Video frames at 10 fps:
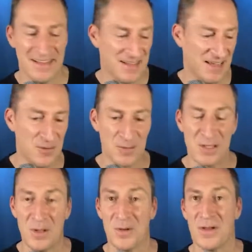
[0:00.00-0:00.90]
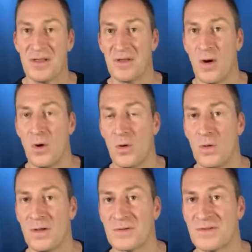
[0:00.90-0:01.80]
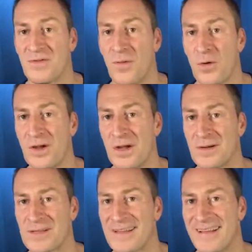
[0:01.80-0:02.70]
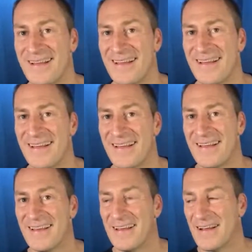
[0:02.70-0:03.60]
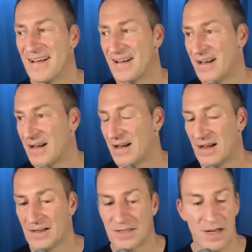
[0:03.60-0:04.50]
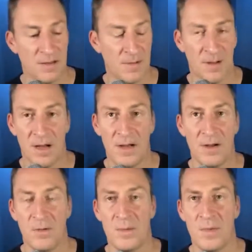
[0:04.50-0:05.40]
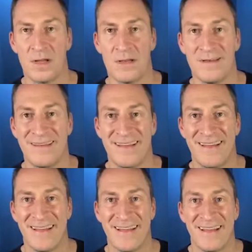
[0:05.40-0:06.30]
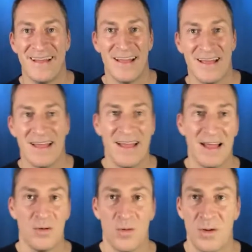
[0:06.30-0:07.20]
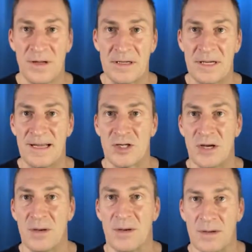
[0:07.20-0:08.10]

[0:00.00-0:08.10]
And it was literally it was 4 years. I said, I know we met at orientation.